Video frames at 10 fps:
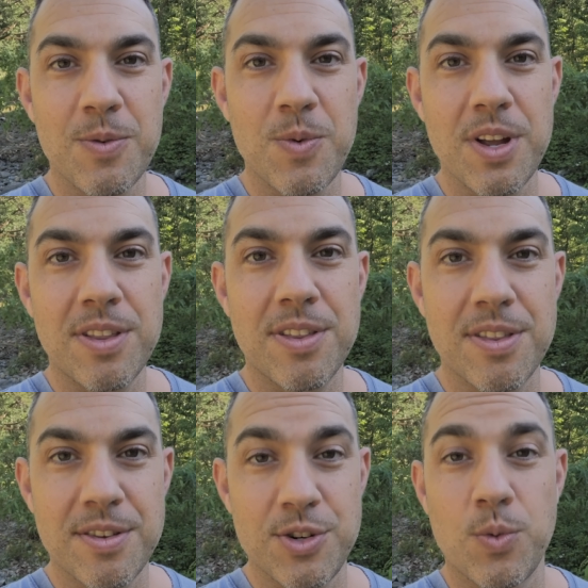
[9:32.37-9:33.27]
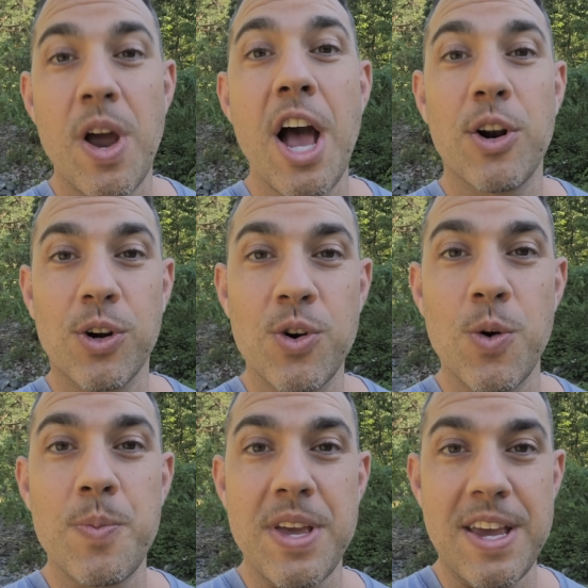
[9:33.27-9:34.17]
with Durette or
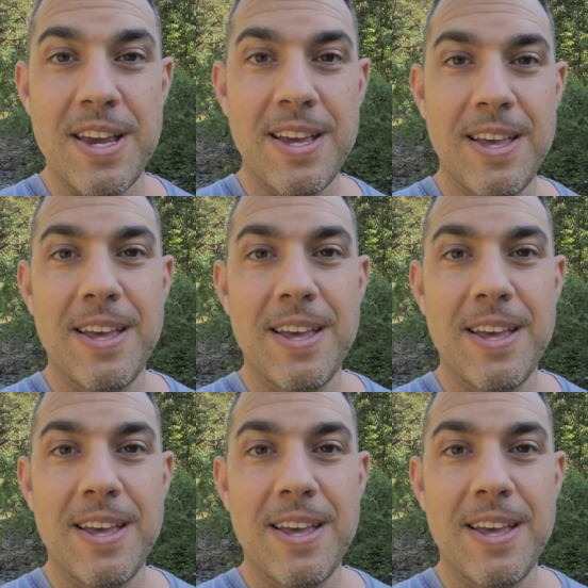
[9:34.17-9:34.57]
Koopy